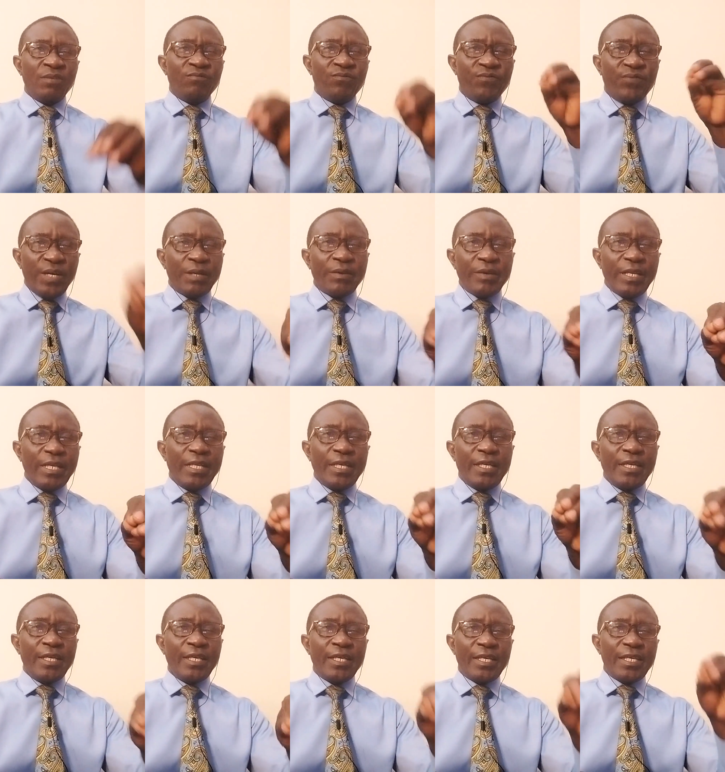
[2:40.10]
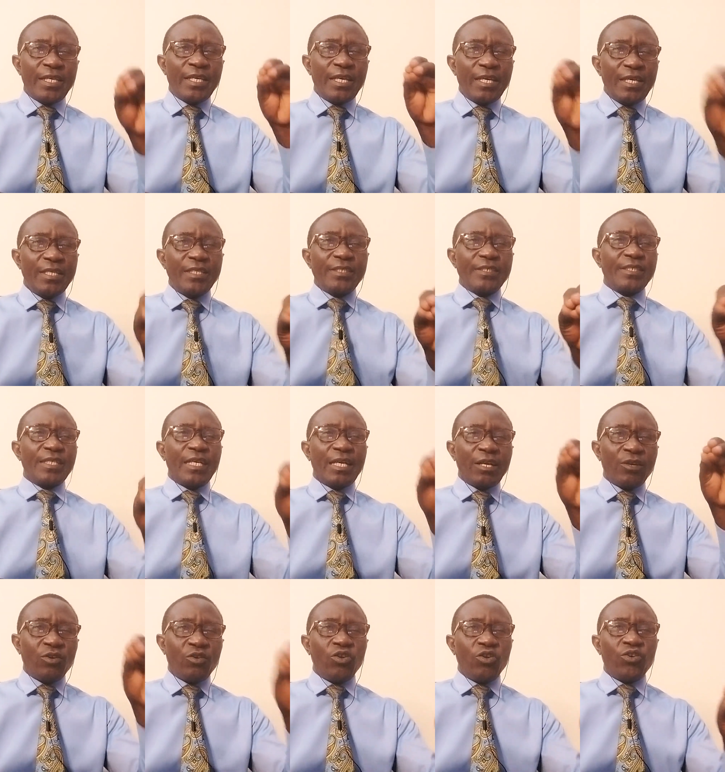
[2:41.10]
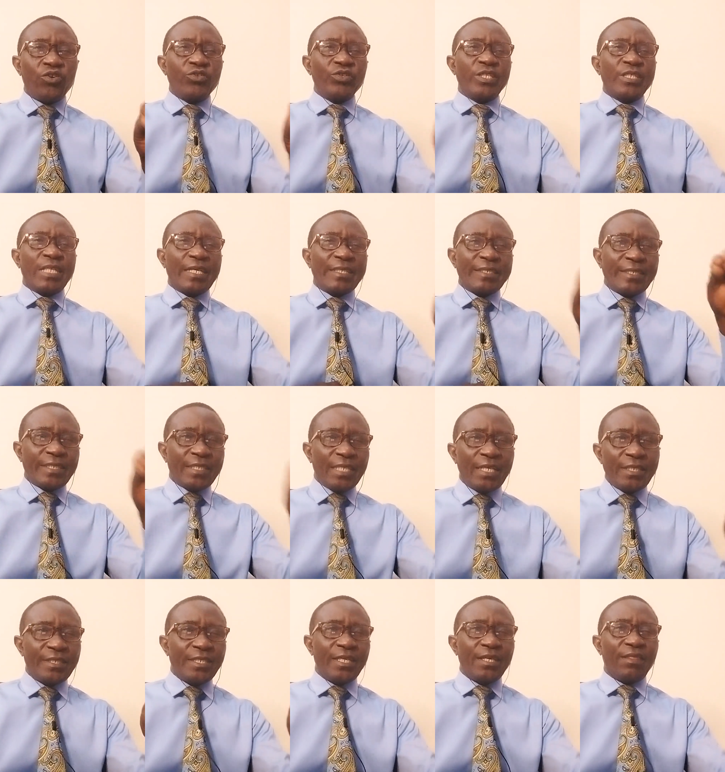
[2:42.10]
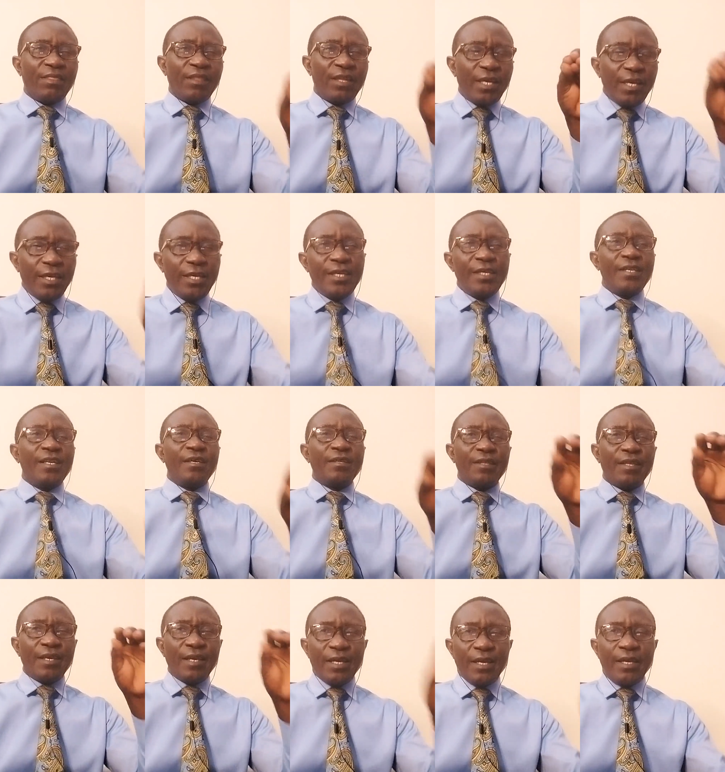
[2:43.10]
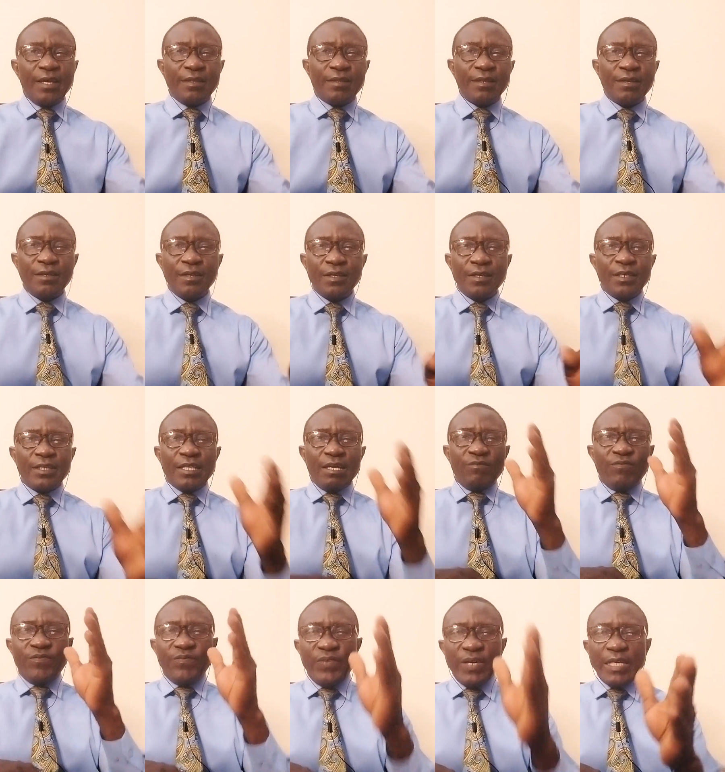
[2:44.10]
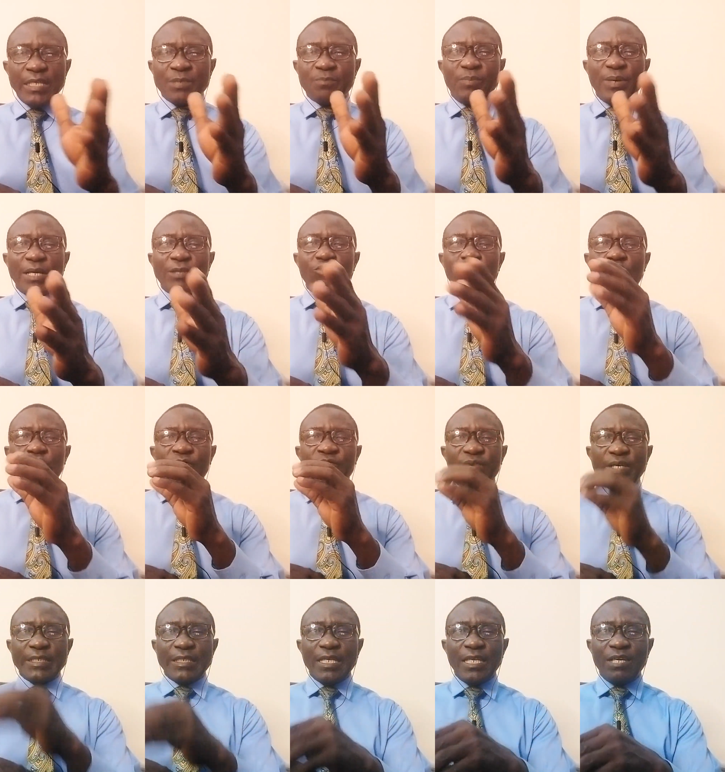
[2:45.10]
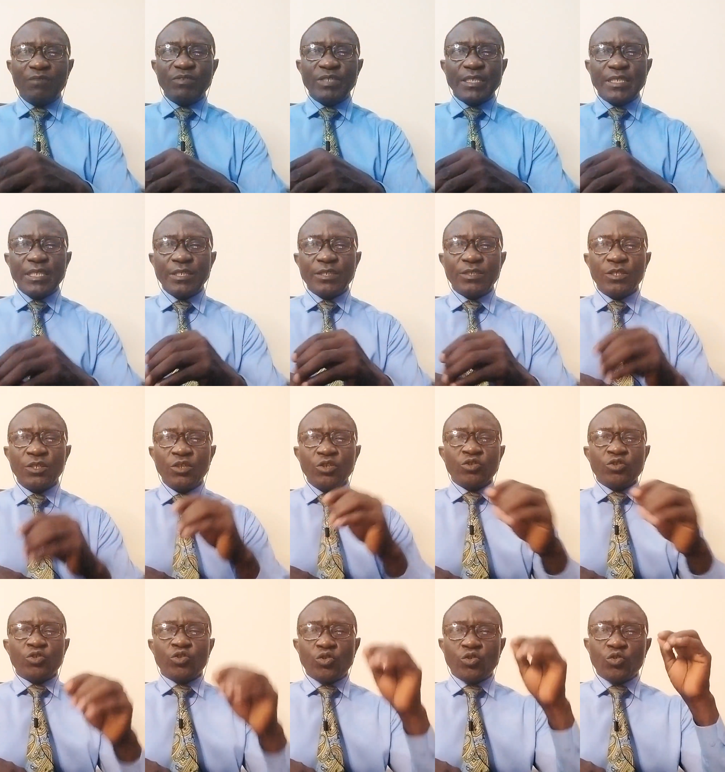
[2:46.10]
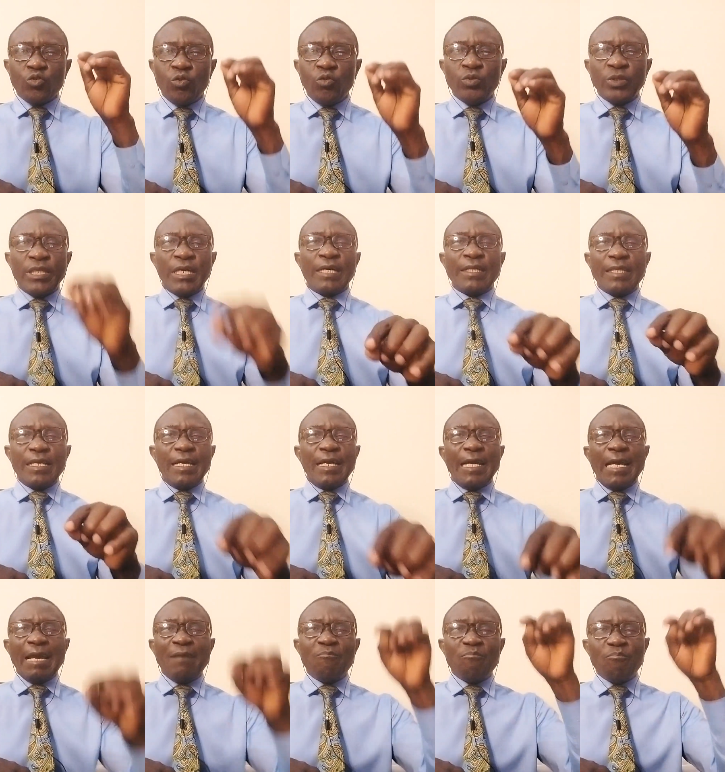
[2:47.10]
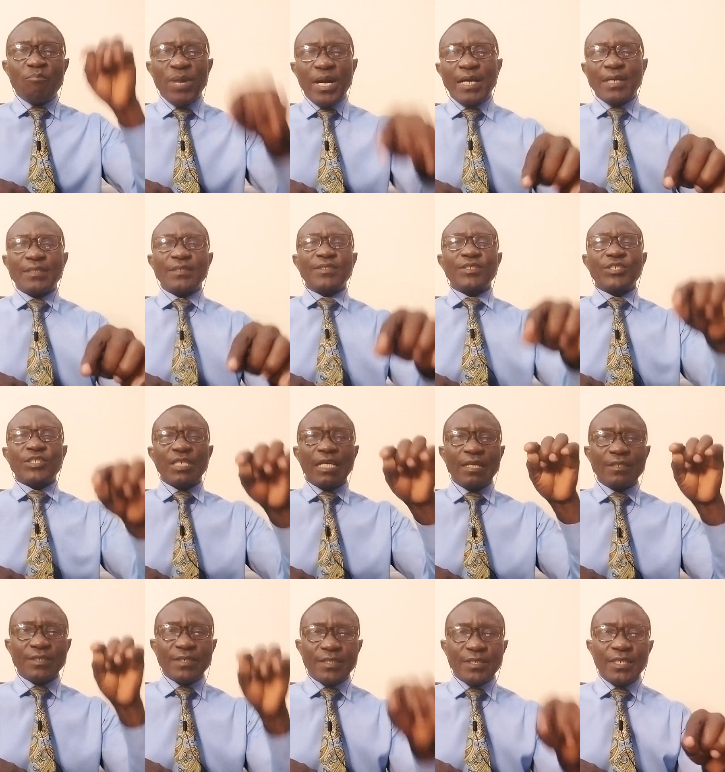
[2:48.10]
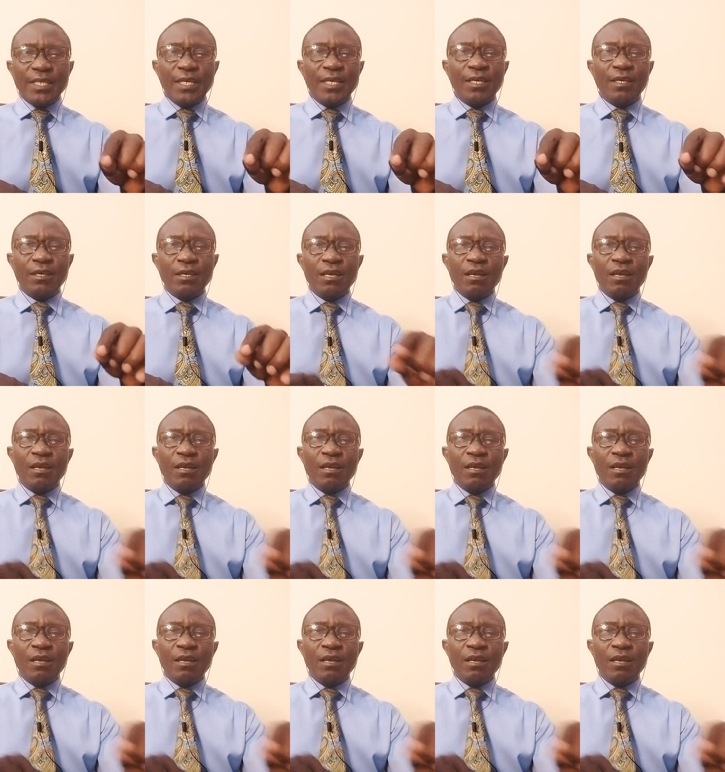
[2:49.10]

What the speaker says: Verily he is a God that judgeth in the earth. The first part of verse 11 says, so that a man shall say,